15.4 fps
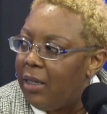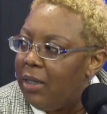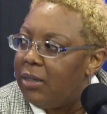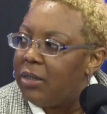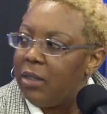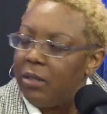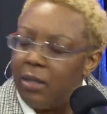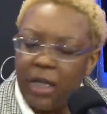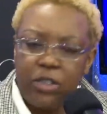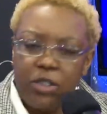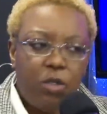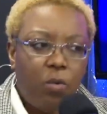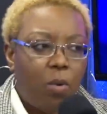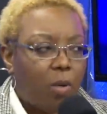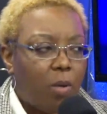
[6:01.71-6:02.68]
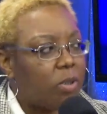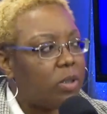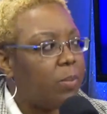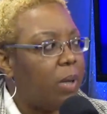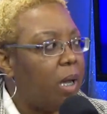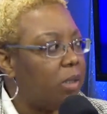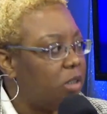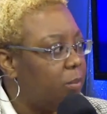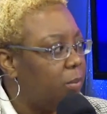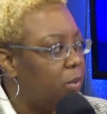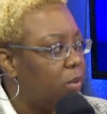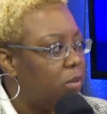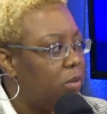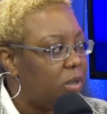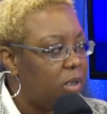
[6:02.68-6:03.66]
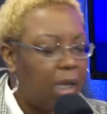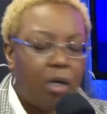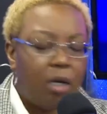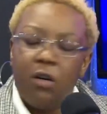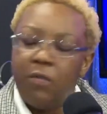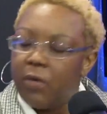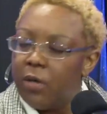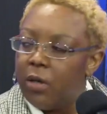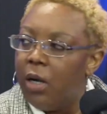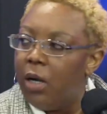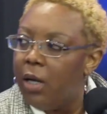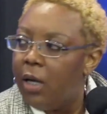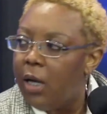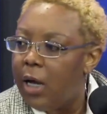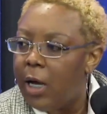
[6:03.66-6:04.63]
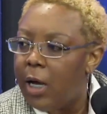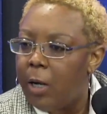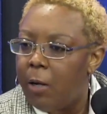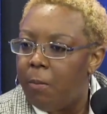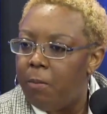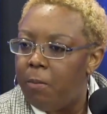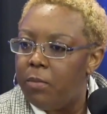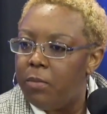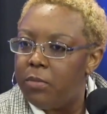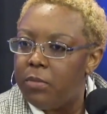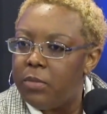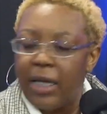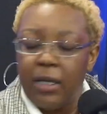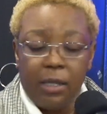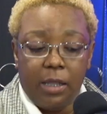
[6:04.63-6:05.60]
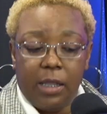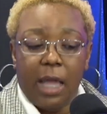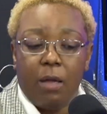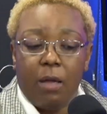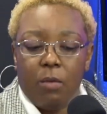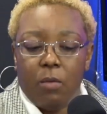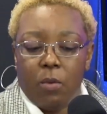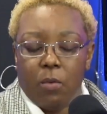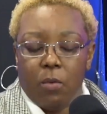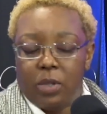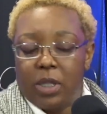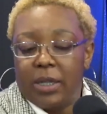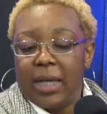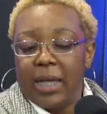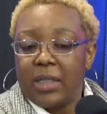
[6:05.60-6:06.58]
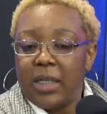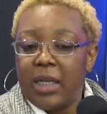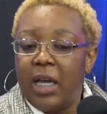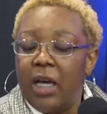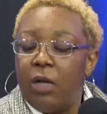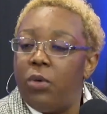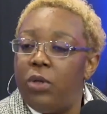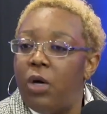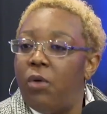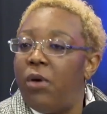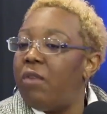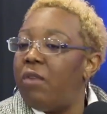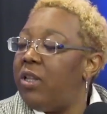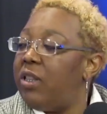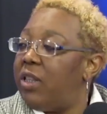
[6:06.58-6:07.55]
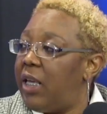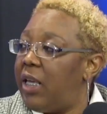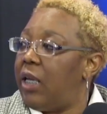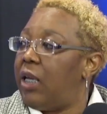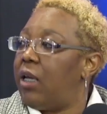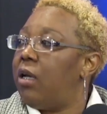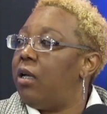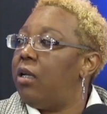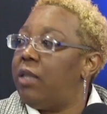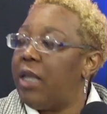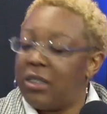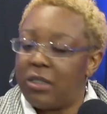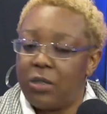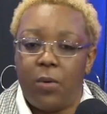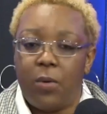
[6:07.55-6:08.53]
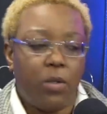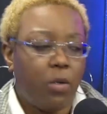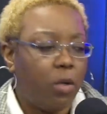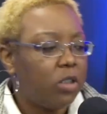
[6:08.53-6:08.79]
is that you want responsible to take over um, that they the next of kin will know everything that's going on.